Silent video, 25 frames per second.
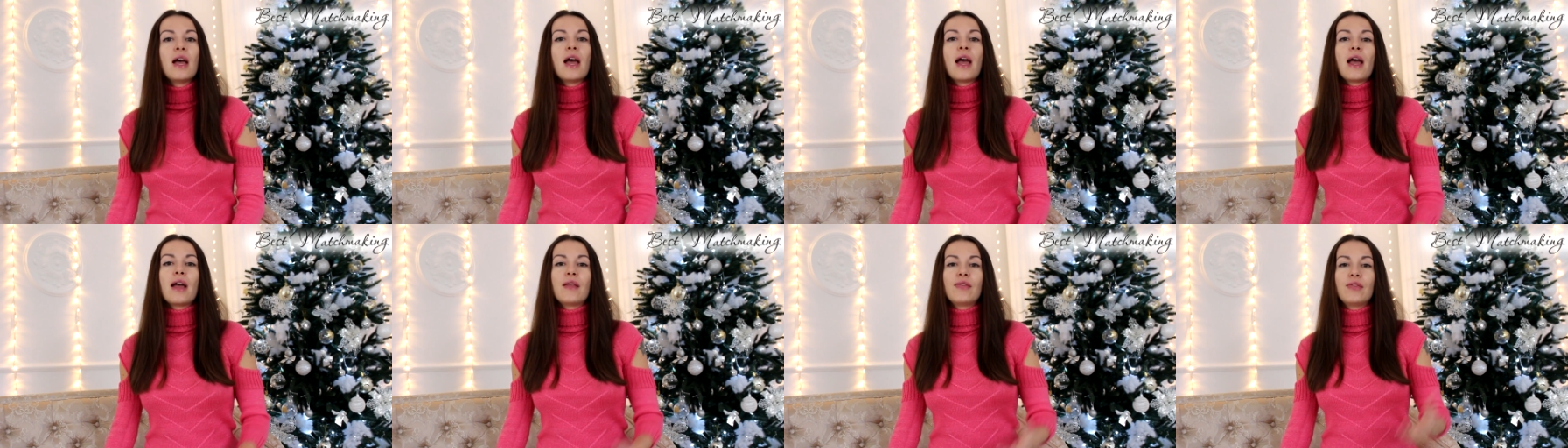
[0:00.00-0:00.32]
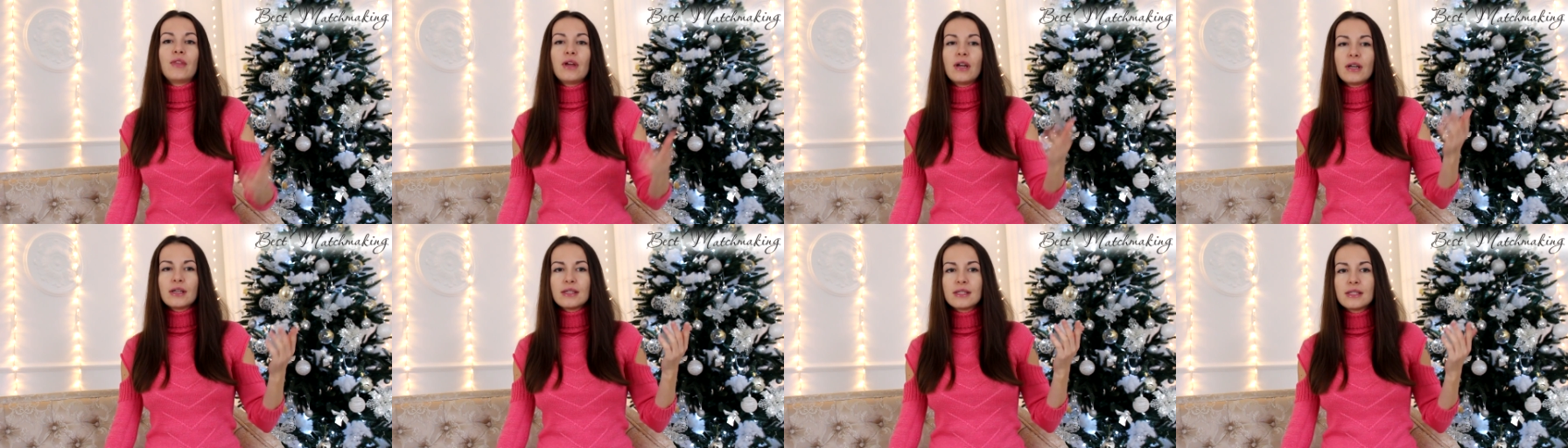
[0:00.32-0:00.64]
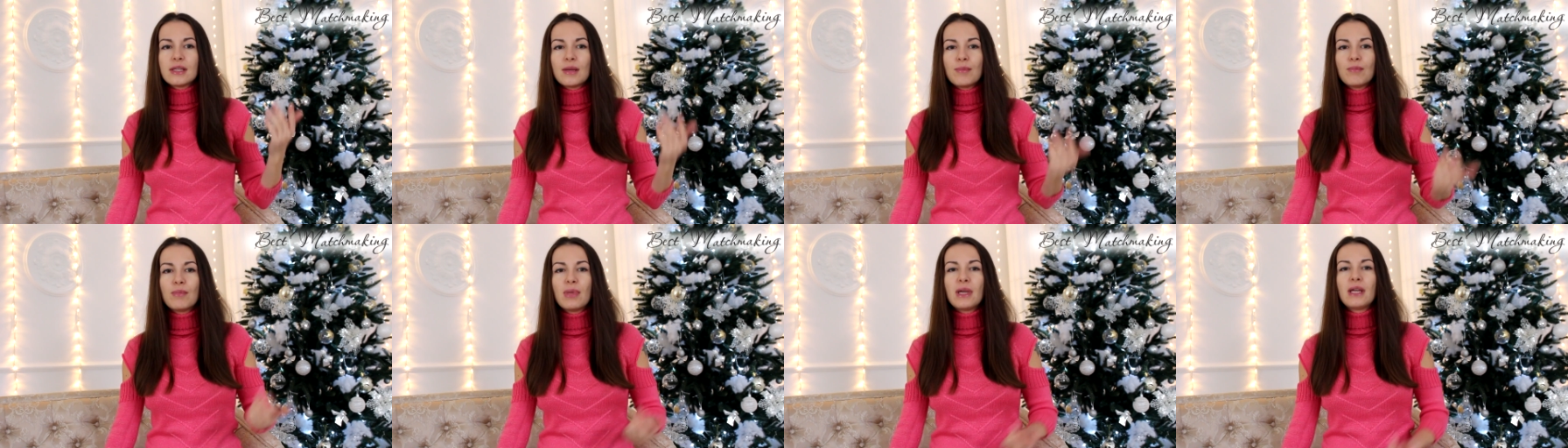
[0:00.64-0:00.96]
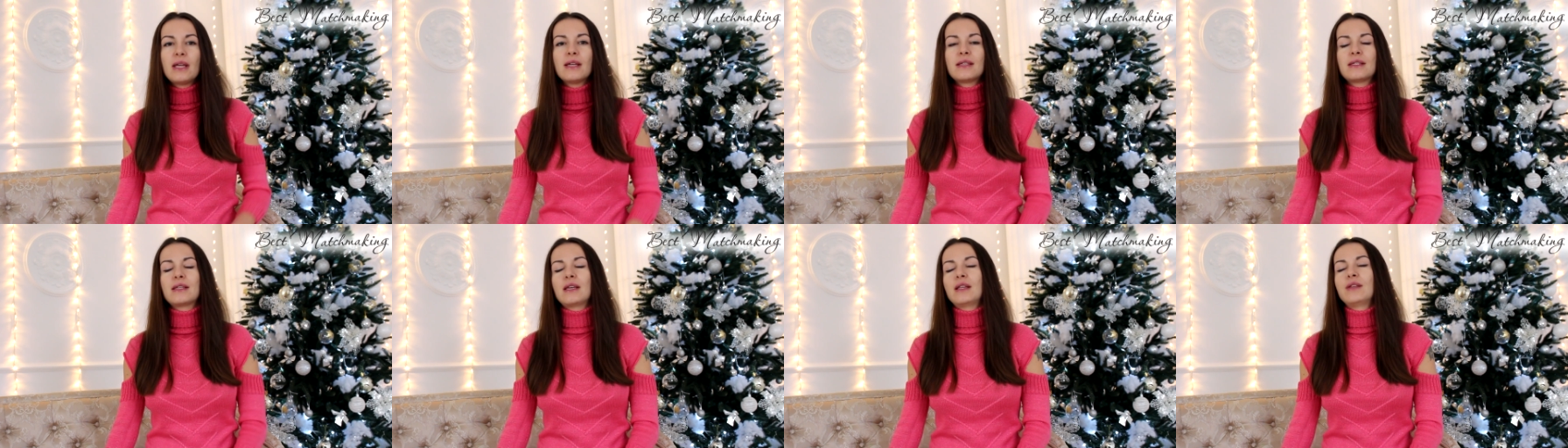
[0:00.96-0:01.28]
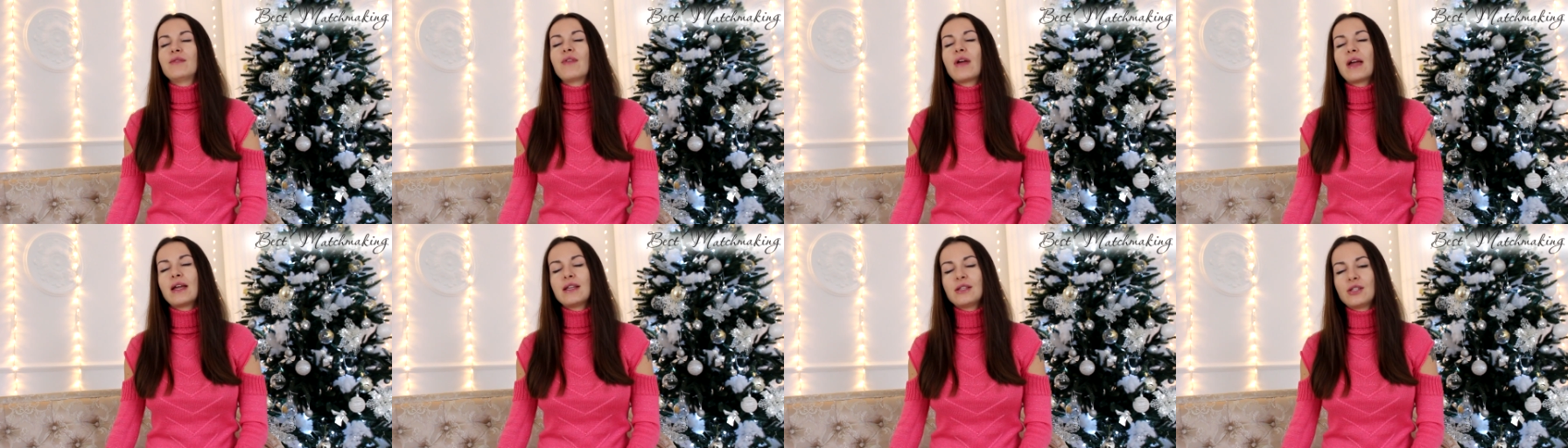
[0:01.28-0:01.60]
And that is the biggest
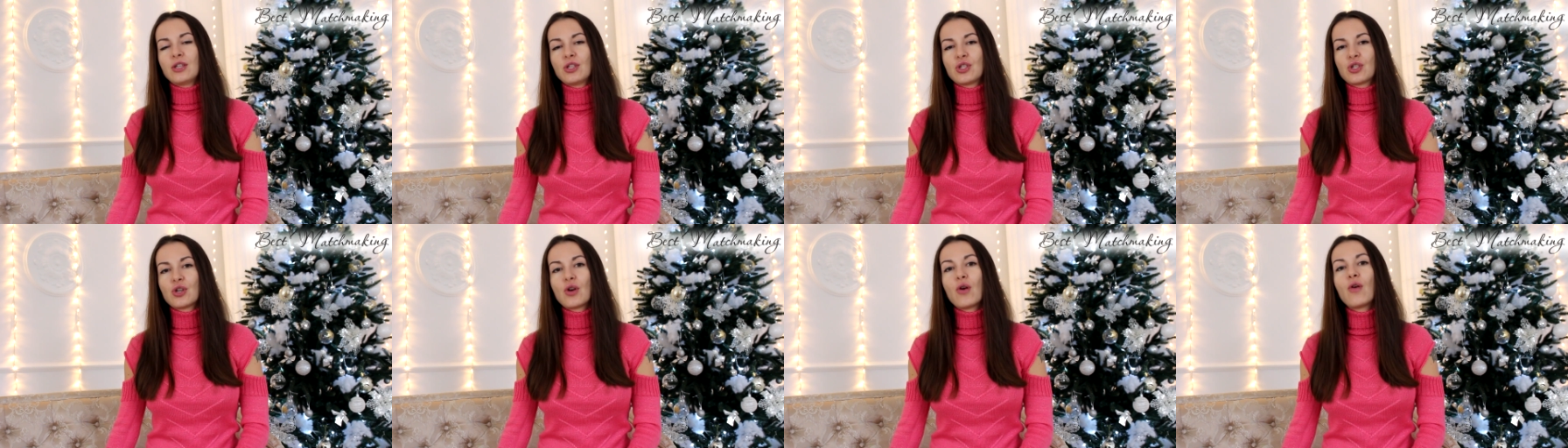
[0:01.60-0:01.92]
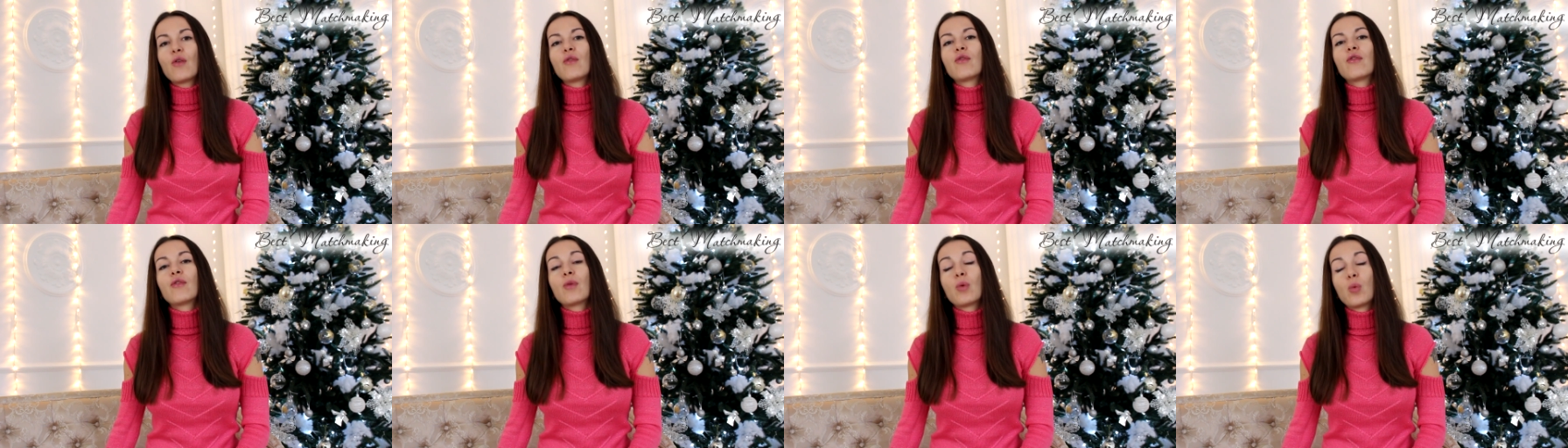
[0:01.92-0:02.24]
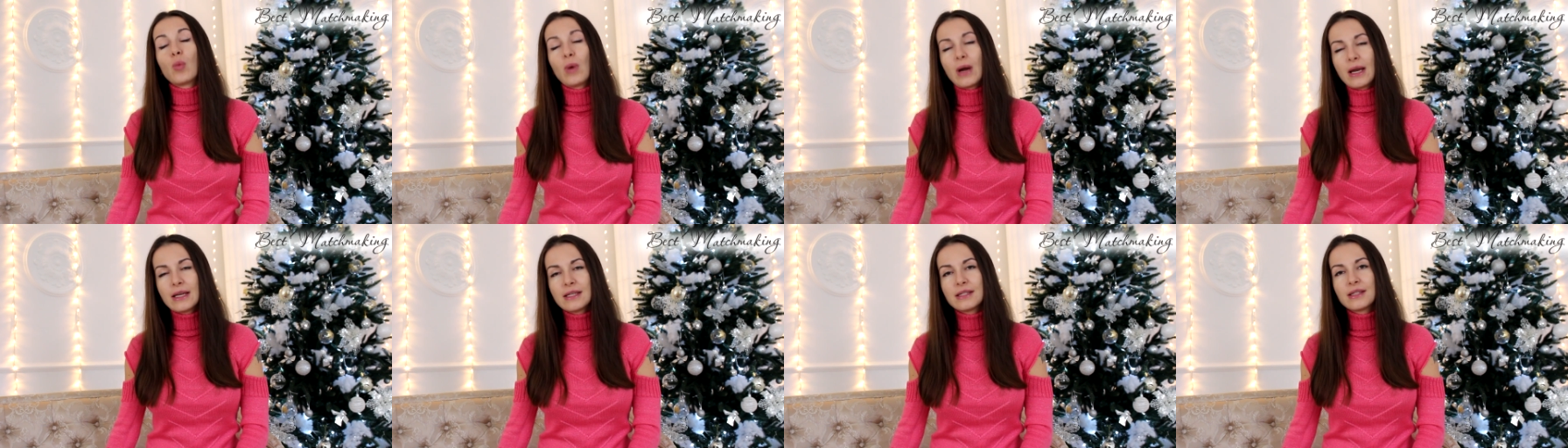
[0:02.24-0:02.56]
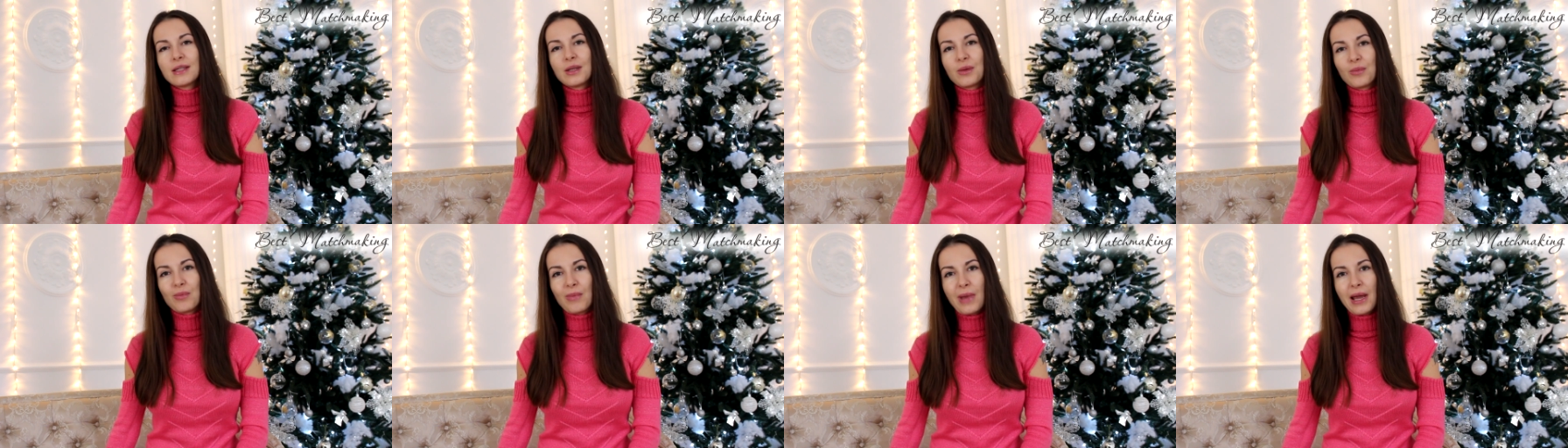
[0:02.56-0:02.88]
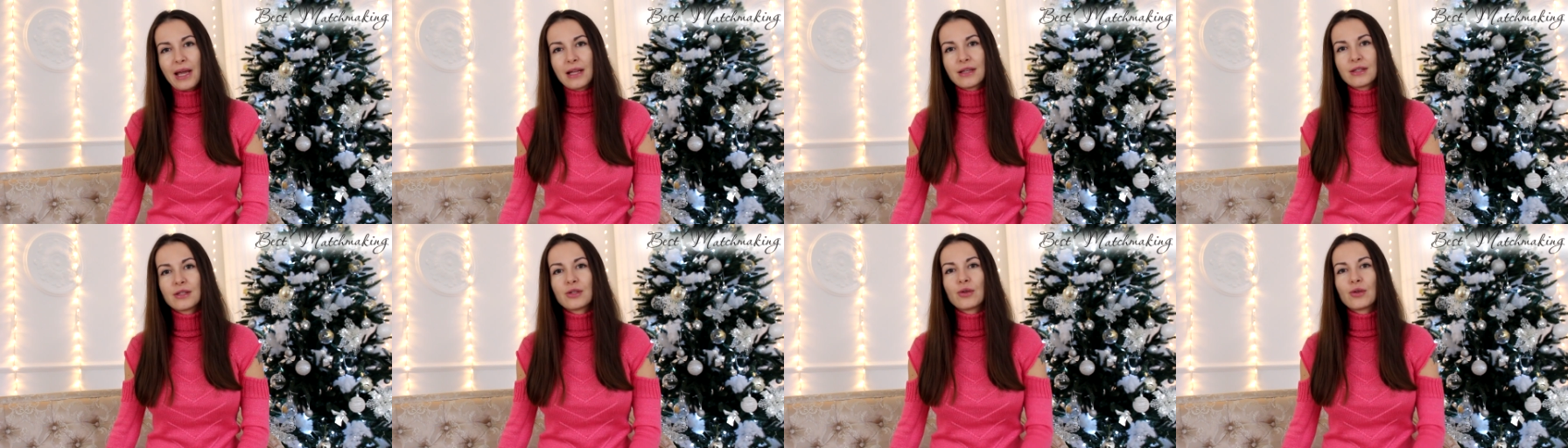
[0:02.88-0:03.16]
advantage of Western men,